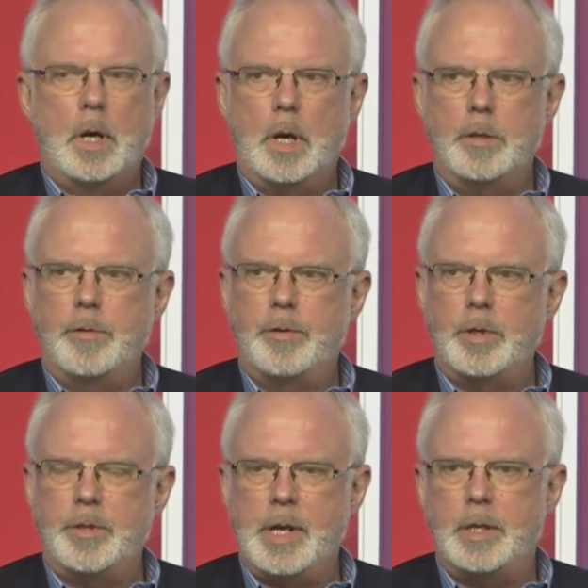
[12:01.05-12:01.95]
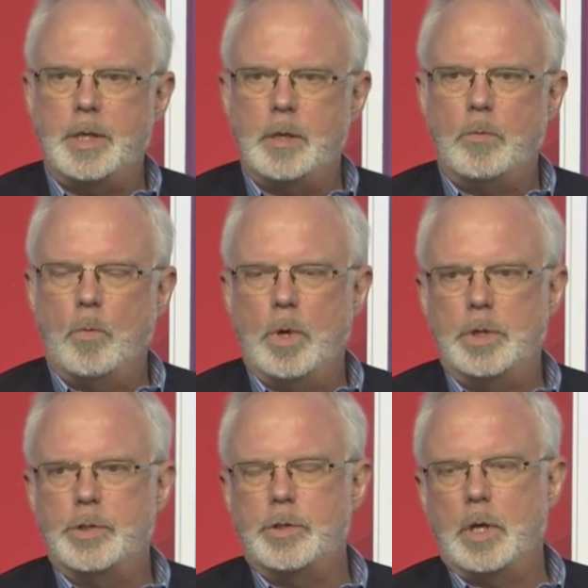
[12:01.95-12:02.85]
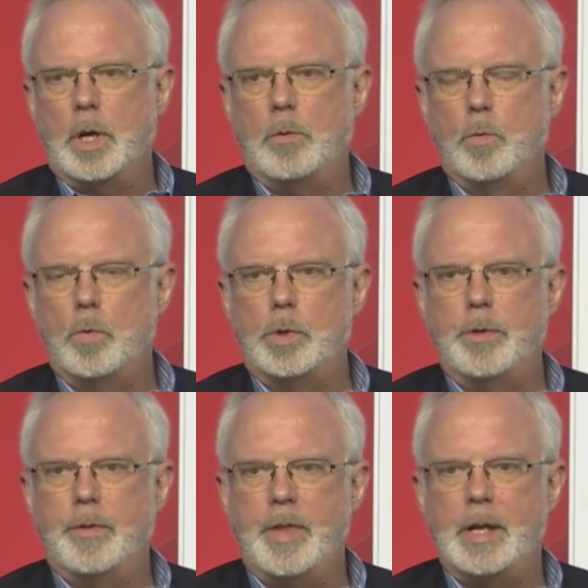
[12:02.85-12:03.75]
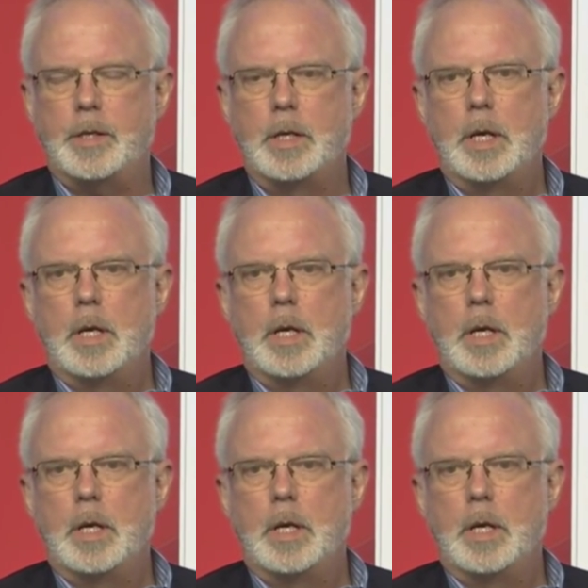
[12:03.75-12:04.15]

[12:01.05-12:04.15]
The third thing it did was rule that